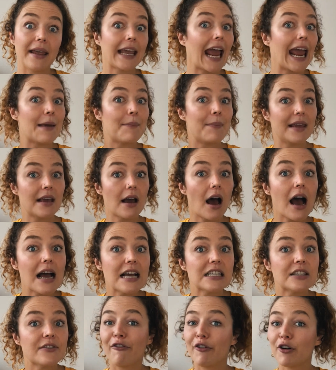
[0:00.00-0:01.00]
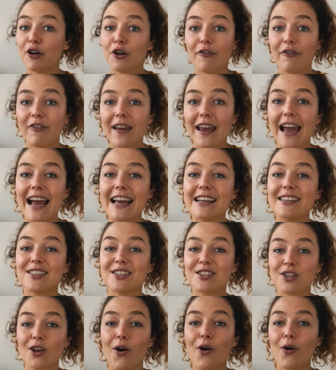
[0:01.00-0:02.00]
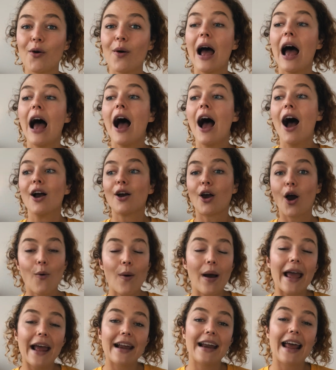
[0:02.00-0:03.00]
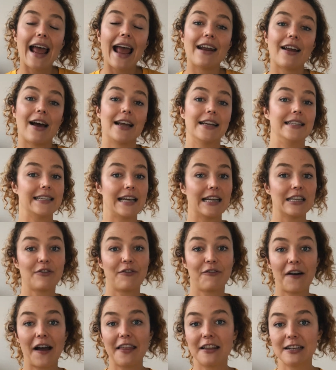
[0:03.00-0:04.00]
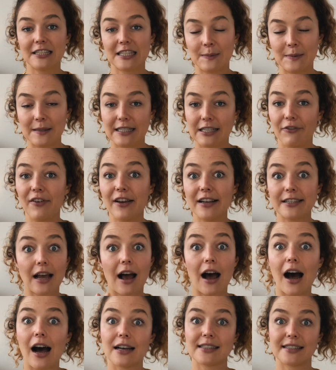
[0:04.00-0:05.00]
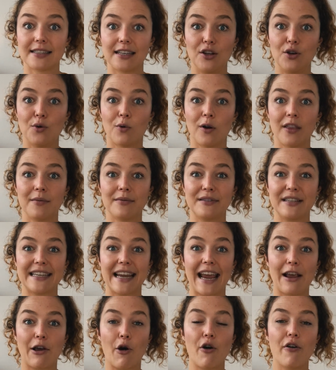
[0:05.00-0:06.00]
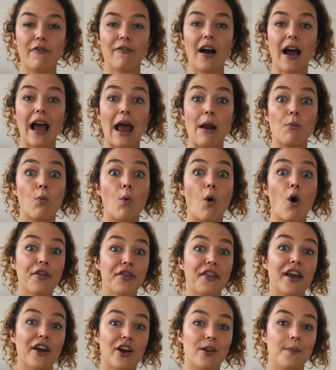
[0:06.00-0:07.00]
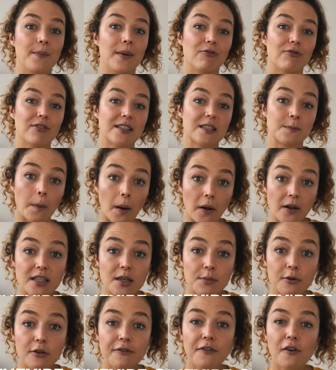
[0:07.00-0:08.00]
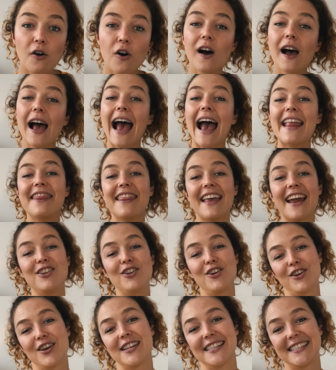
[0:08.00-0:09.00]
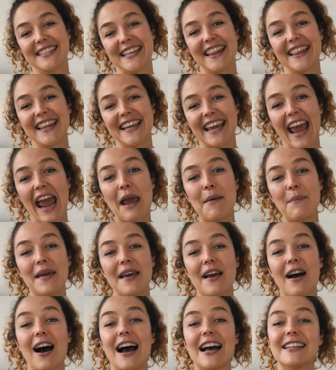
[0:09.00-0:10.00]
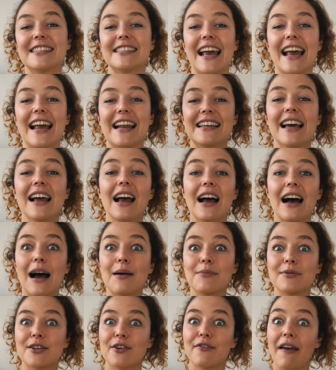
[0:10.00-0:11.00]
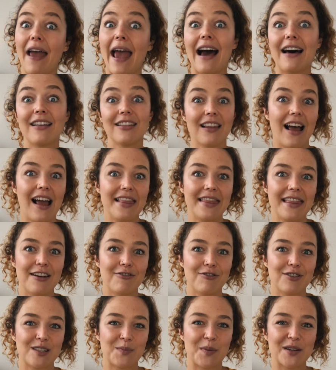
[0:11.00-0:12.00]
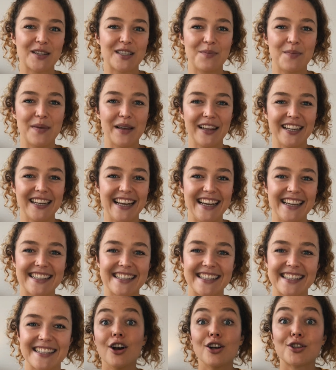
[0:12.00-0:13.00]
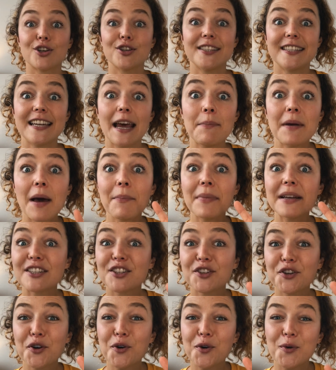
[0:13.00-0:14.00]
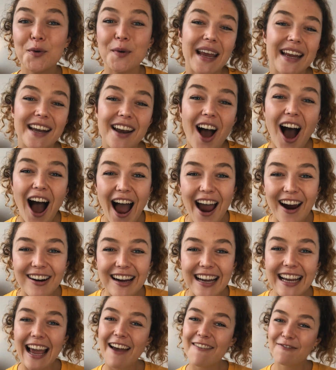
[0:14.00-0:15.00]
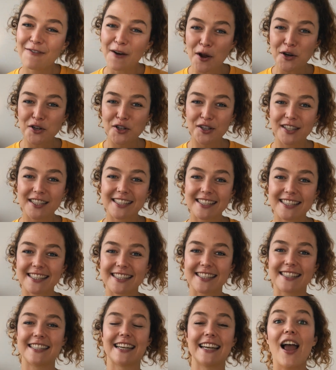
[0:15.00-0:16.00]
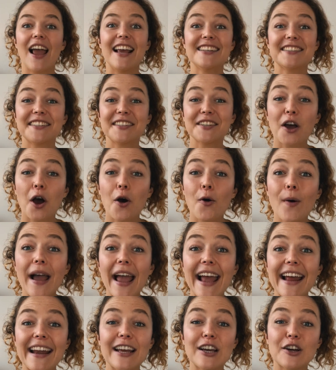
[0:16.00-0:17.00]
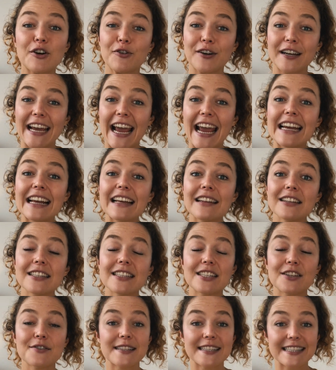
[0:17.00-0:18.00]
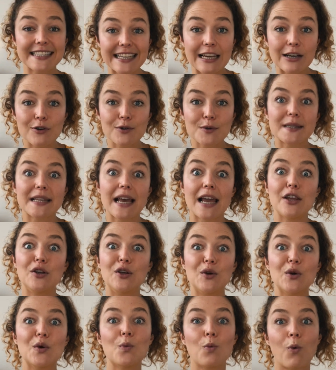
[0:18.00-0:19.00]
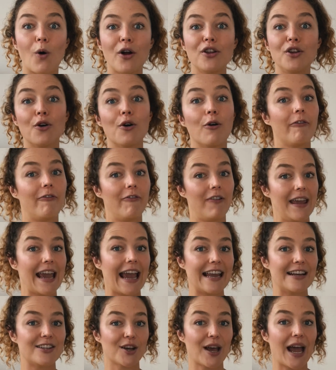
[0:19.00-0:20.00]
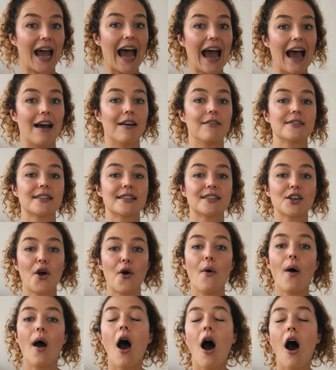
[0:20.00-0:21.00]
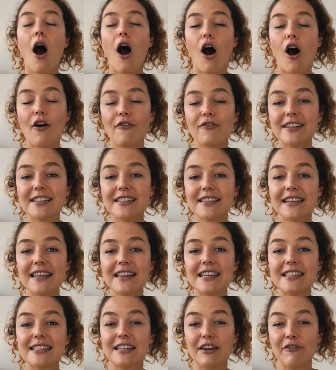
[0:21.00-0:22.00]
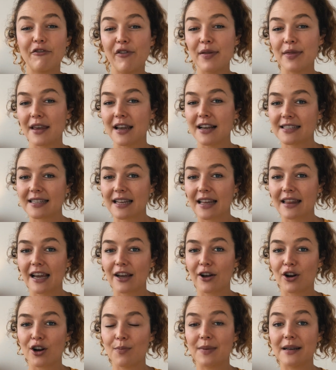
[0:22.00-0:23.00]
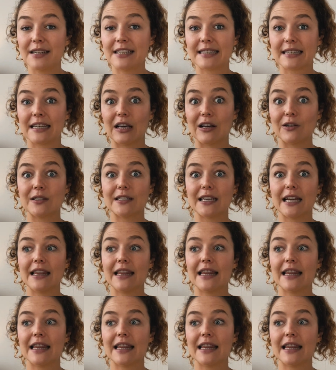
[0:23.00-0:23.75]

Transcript: KPIs for your VA. So go ahead and identify the specific tasks that you want them to take over and what they're going to be responsible for, and then you can set the KPIs and sort of outline their responsibilities. So step number 2 in hiring a virtual assistant is to go ahead and create a list of skills that you want your VA to have. So obviously, there's different things that they're going to be skilled in.